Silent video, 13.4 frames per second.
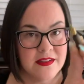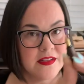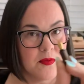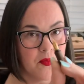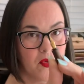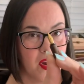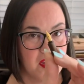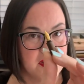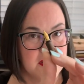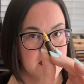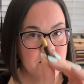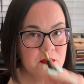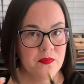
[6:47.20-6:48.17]
is a broad
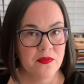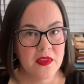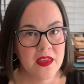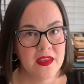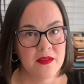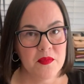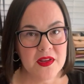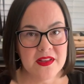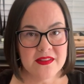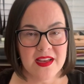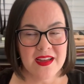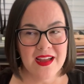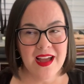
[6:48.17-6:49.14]
nib,
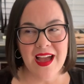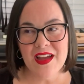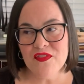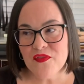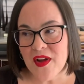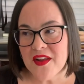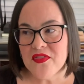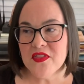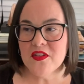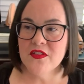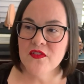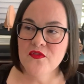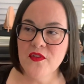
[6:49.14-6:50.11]
because I find
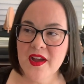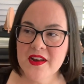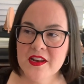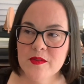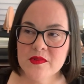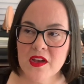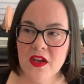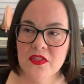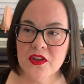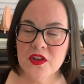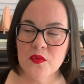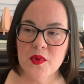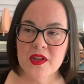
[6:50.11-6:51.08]
the fine nibs on the
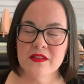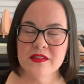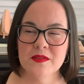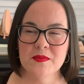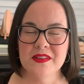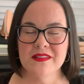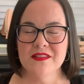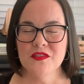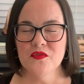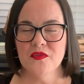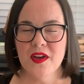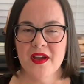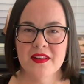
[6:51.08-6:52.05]
Kawecos to be too
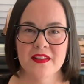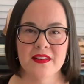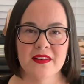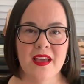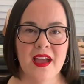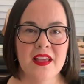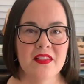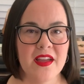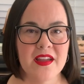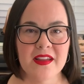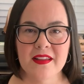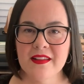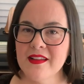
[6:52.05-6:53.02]
fine, and
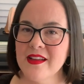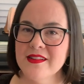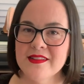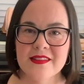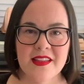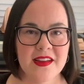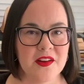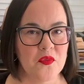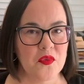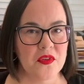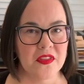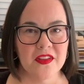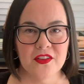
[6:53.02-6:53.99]
I just like a
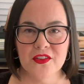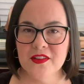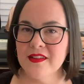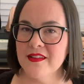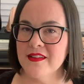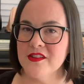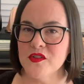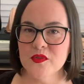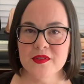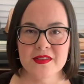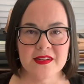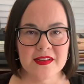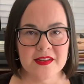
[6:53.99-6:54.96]
really good
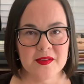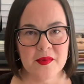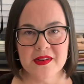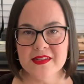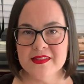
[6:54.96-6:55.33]
juicy nib.